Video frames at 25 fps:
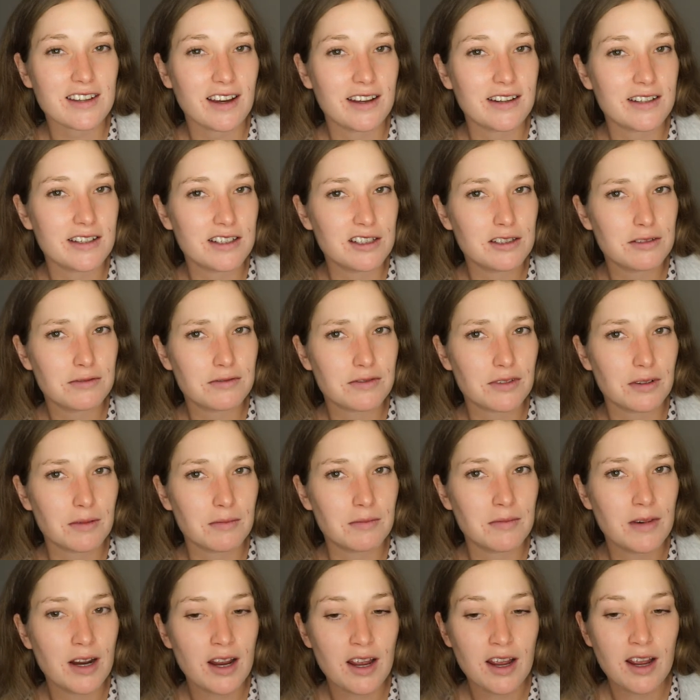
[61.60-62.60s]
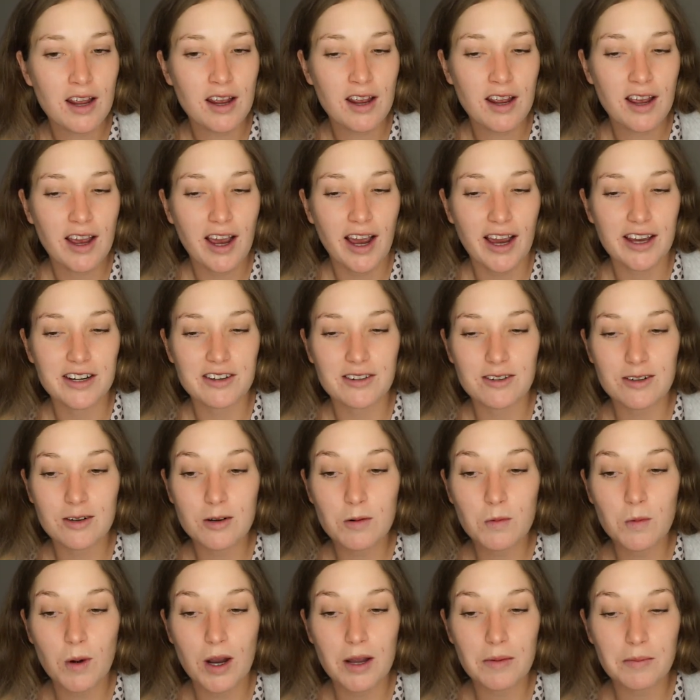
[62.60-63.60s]
idea from. I don't
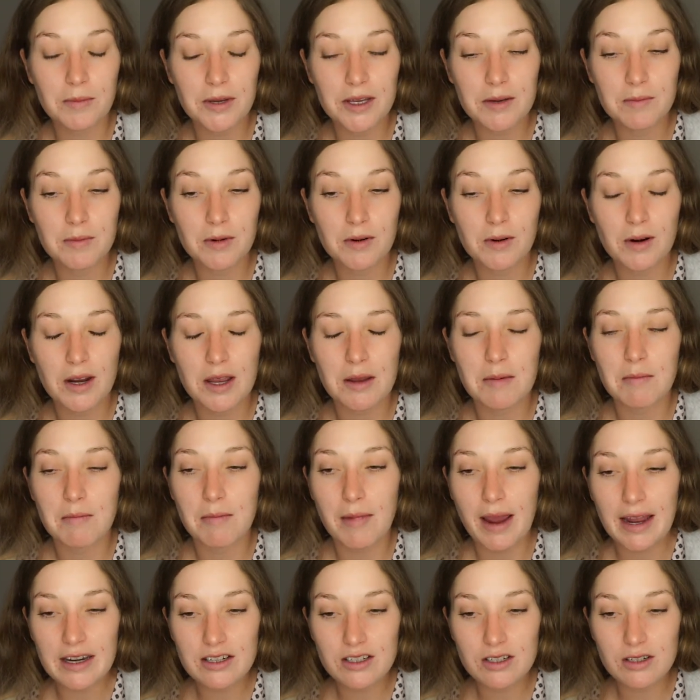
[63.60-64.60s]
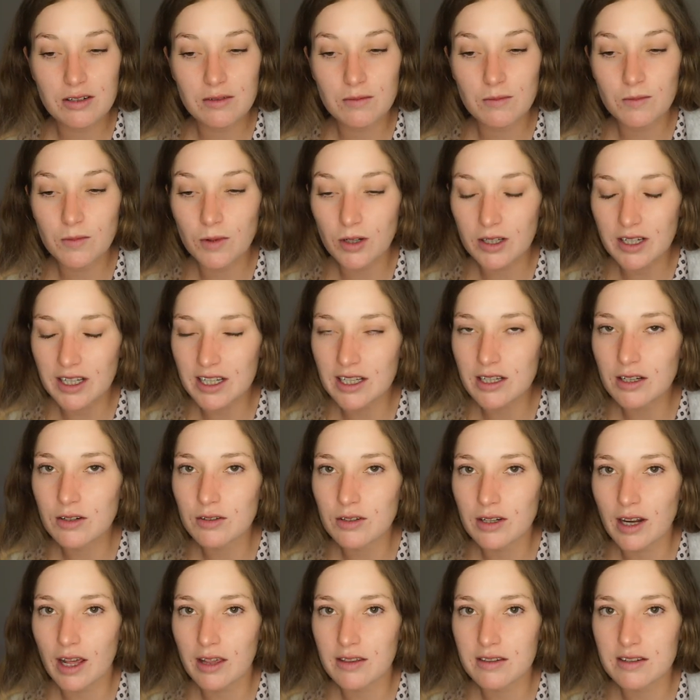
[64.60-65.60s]
know why people imagine what ego
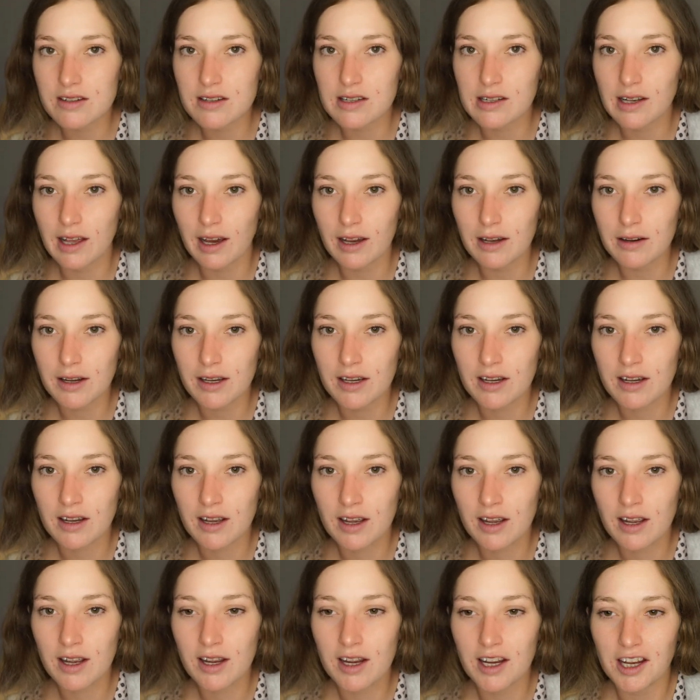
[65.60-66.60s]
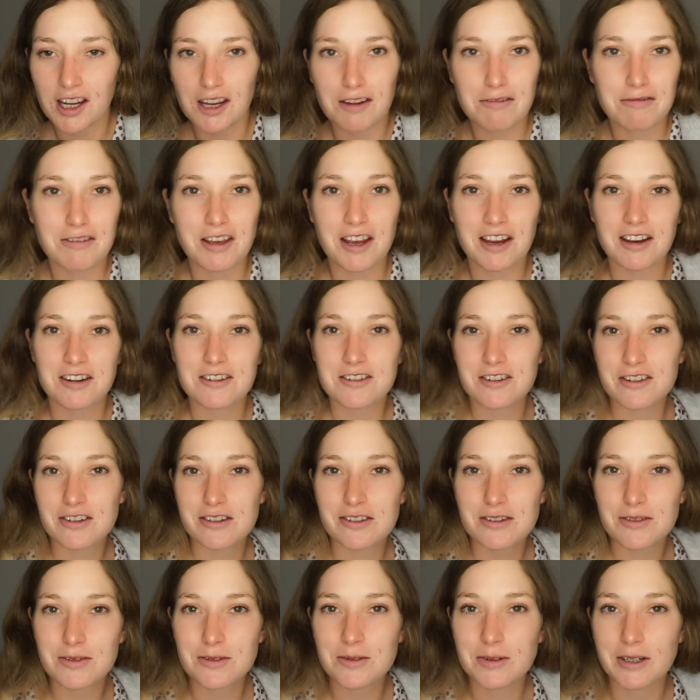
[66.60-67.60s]
death is like if they can
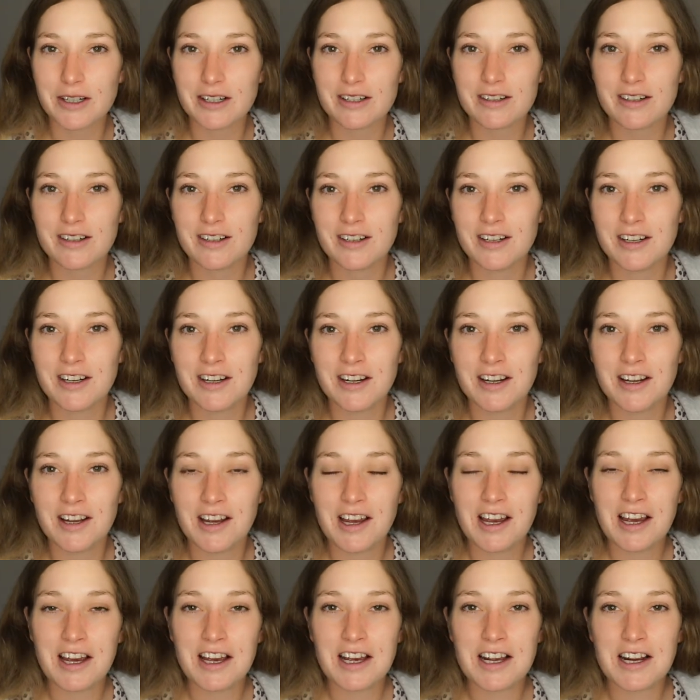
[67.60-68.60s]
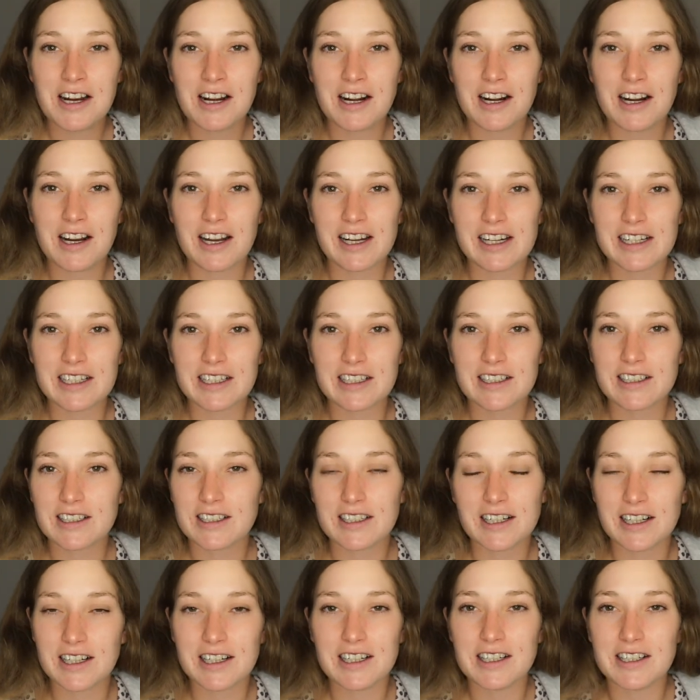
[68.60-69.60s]
just do it. Like,
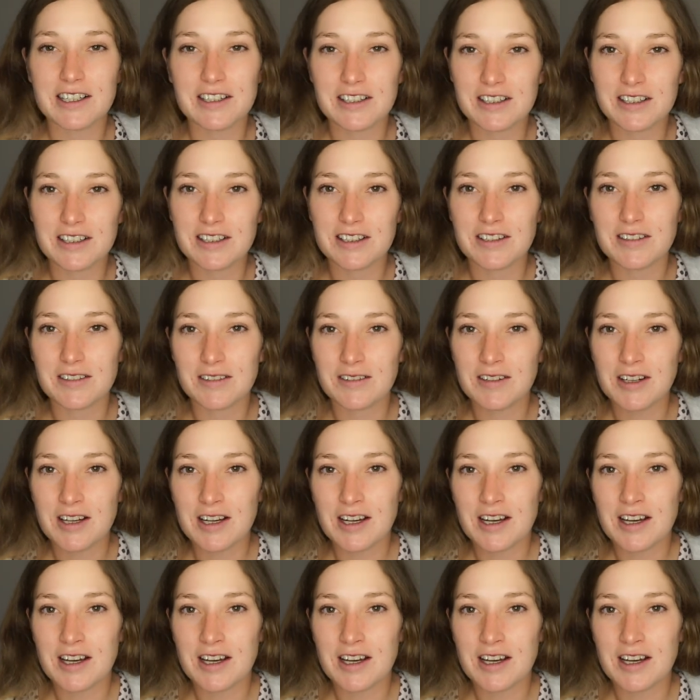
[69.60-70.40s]
I